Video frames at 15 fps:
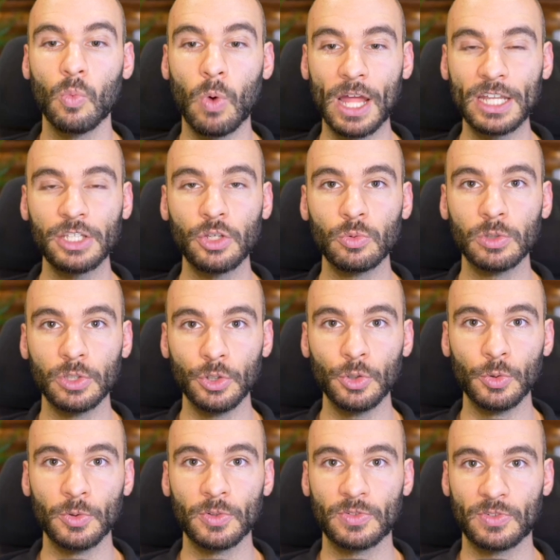when you
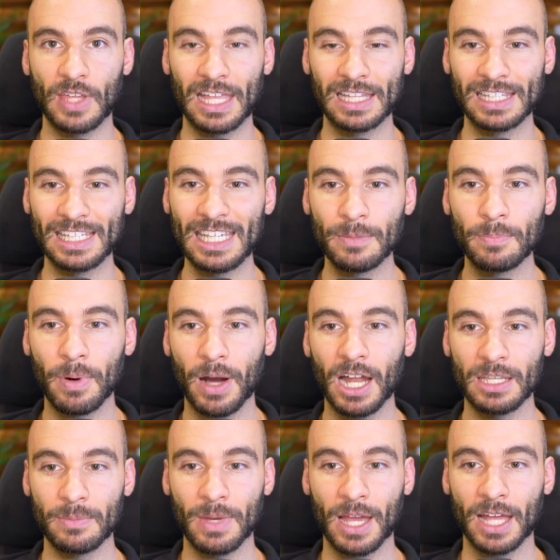lose that lean
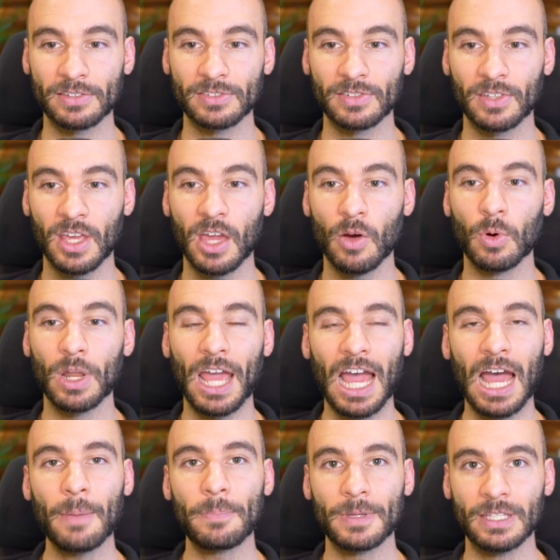body mass, what
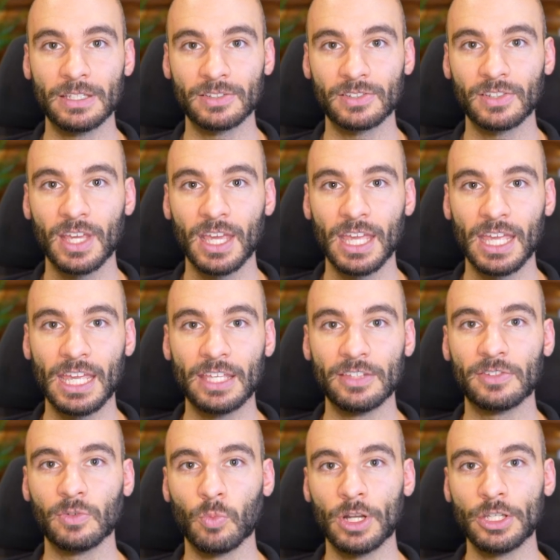happens
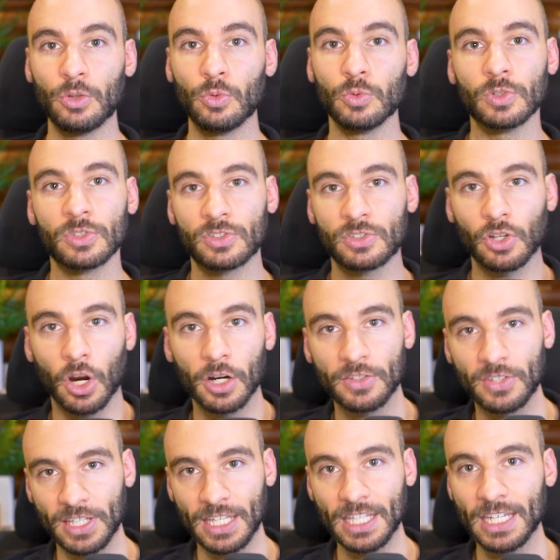is when you start
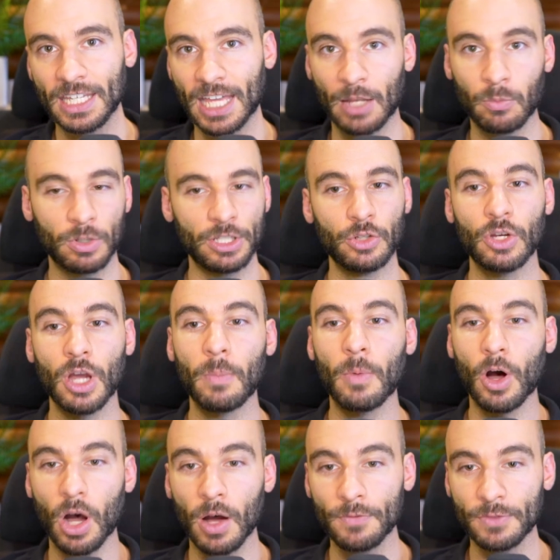to eat again, when you come
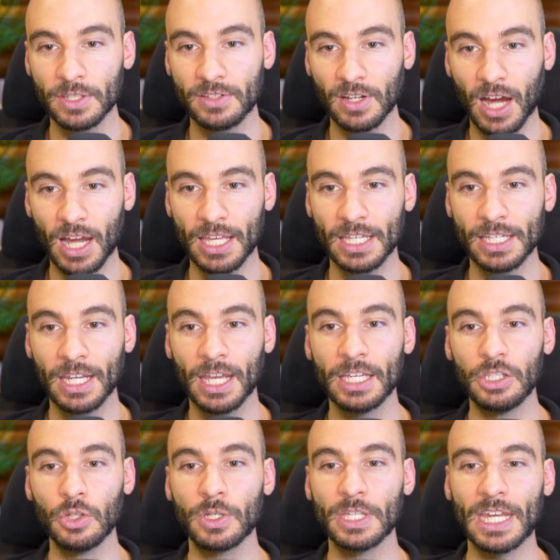off the diet,
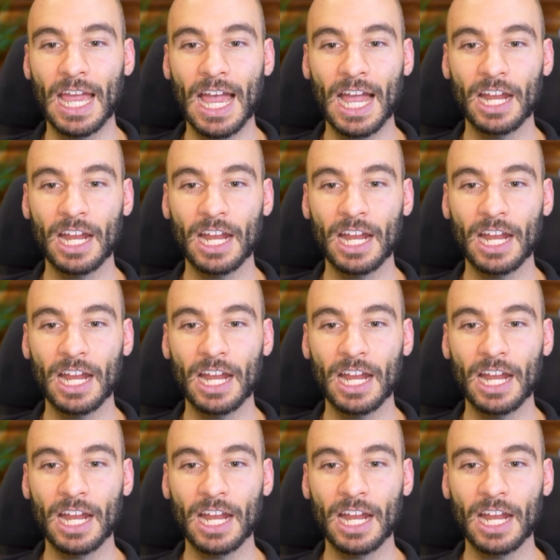you can